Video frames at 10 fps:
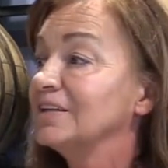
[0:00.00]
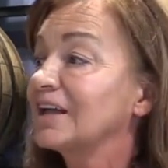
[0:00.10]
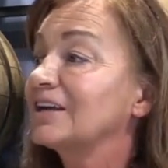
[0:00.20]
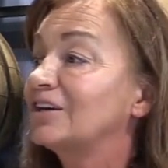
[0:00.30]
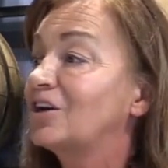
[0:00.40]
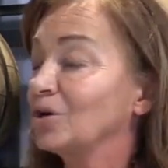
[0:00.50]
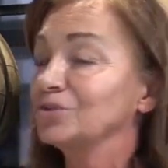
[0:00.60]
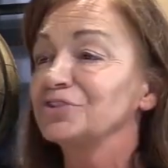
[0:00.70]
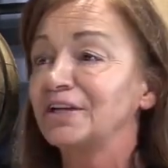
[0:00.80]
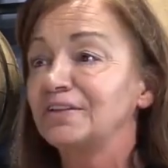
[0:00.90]
Like,
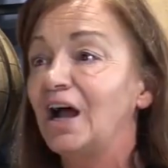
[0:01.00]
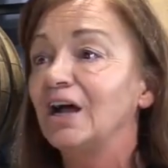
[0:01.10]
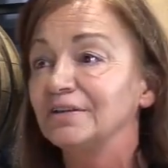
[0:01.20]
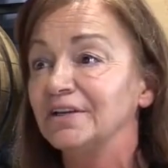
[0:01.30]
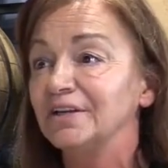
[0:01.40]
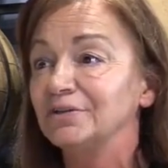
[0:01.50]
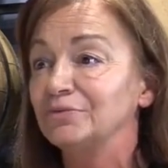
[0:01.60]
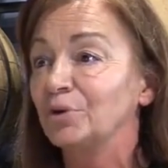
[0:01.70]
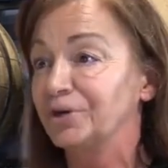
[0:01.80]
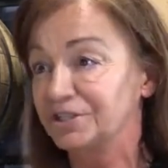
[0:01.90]
girls like that
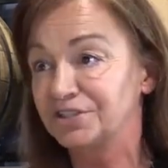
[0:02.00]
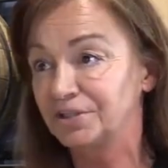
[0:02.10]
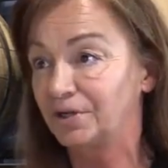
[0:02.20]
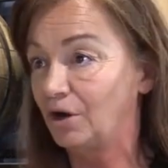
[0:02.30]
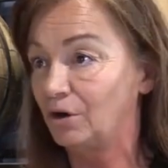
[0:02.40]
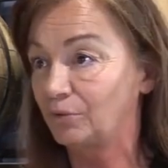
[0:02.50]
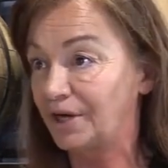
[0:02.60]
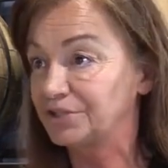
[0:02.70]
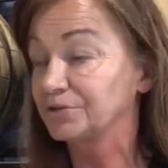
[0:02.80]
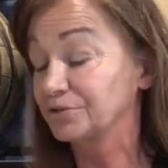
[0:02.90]
that weren't necessarily all
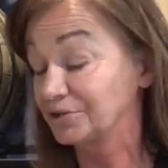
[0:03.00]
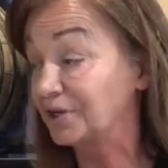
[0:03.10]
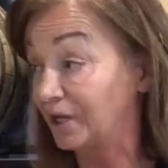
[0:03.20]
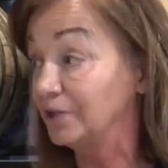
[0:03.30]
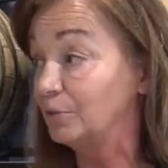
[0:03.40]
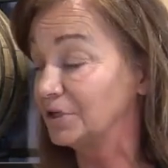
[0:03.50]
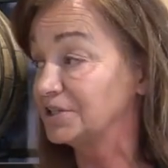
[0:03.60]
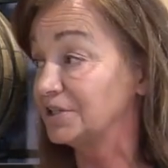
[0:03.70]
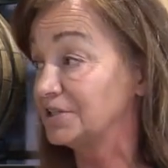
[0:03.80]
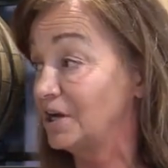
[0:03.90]
racers, or Kelly
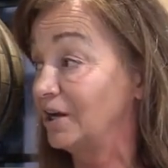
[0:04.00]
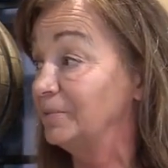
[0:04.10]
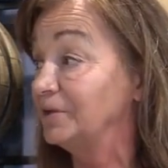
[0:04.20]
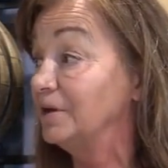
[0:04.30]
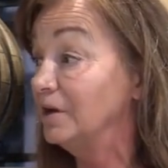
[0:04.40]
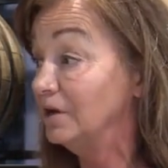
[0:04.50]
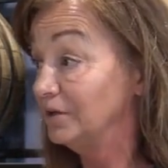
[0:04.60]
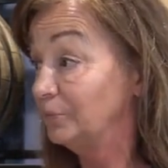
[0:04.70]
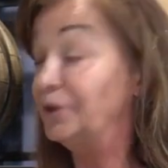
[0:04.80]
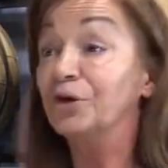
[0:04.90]
was at the time, and
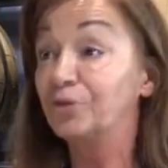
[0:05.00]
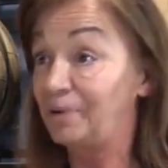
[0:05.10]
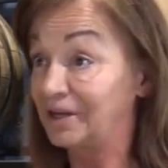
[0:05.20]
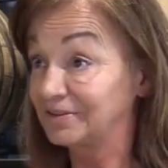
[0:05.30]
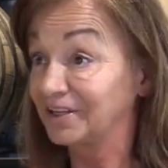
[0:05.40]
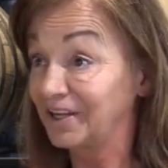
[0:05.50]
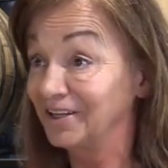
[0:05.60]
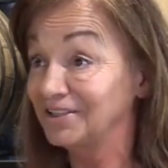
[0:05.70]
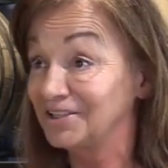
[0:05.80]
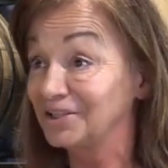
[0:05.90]
we know the path that
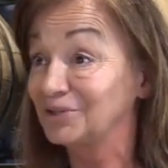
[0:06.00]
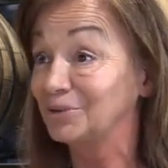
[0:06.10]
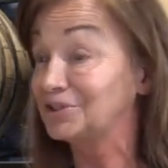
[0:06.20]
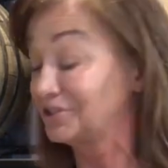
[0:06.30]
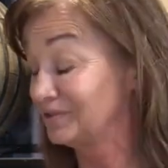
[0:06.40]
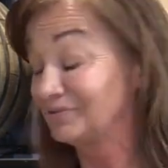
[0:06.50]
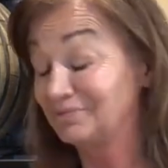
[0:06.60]
Kelly took, which